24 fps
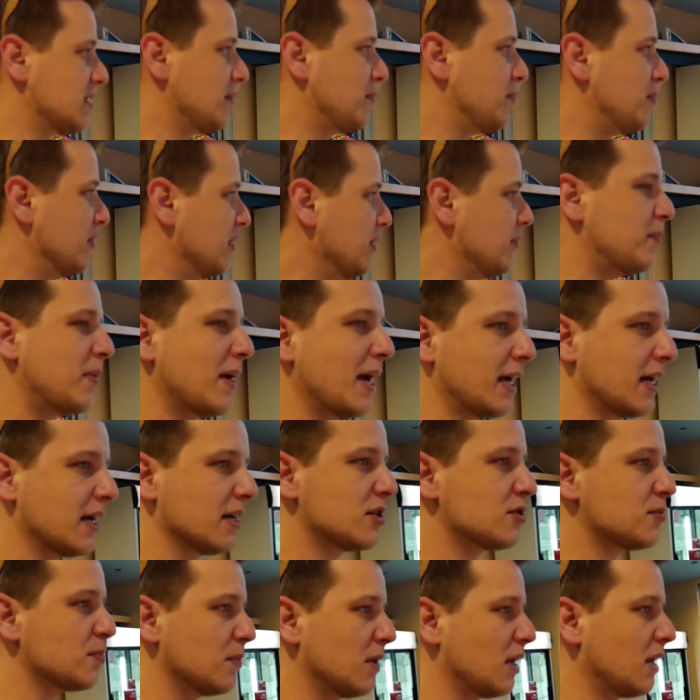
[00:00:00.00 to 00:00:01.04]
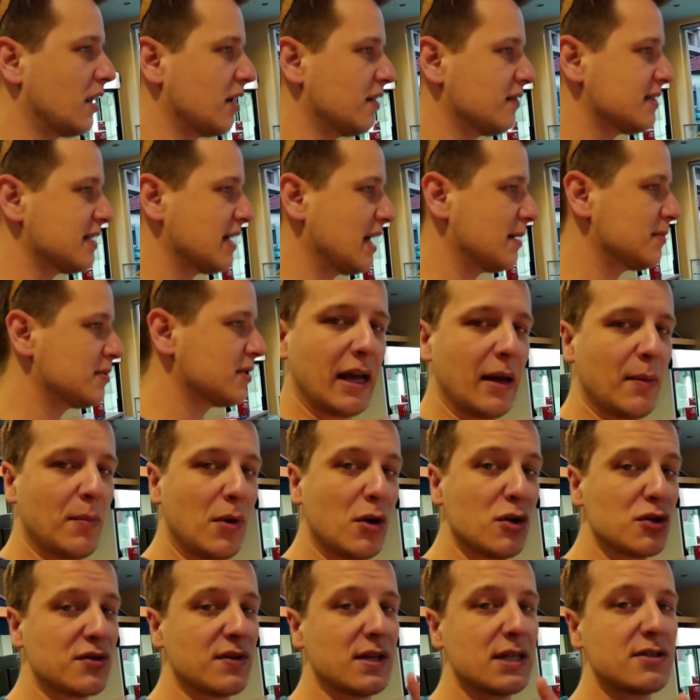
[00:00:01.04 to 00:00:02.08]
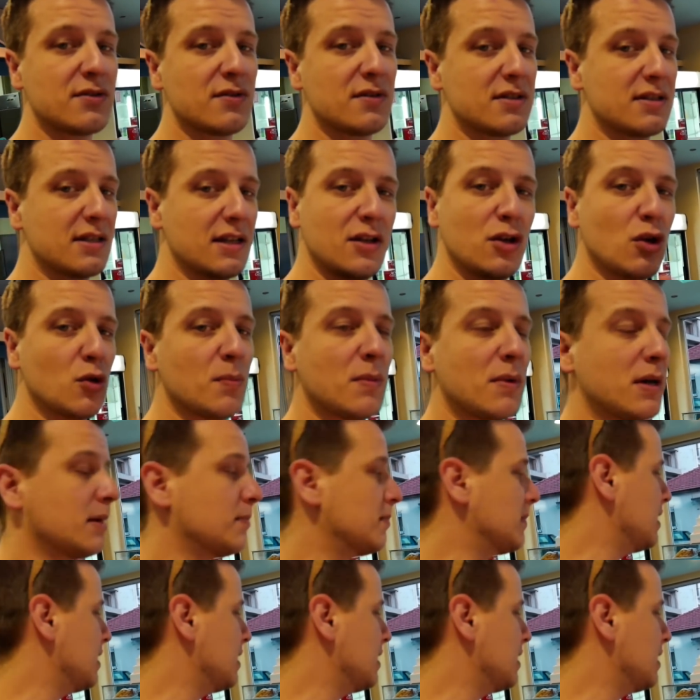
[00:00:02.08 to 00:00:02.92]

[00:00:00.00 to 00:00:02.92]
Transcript: they're pre-packaged a lot of times. In most restaurants, they don't might